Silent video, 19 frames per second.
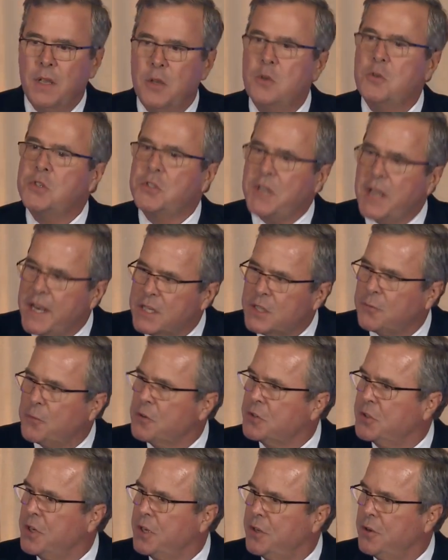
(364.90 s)
Who stands for
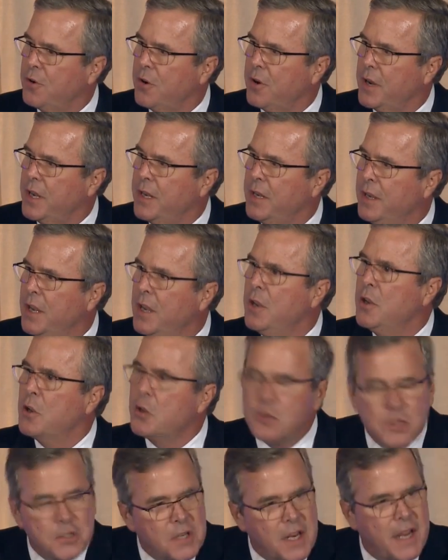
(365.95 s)
security?
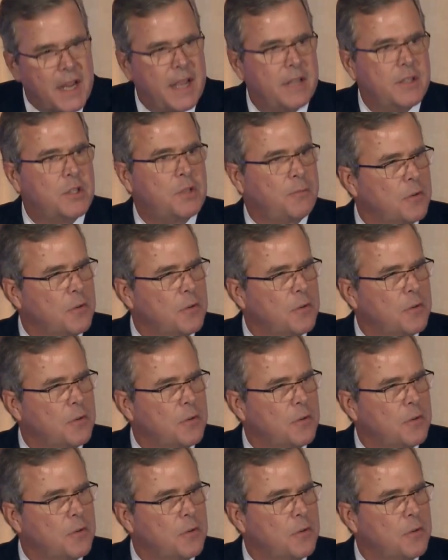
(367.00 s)
Who stands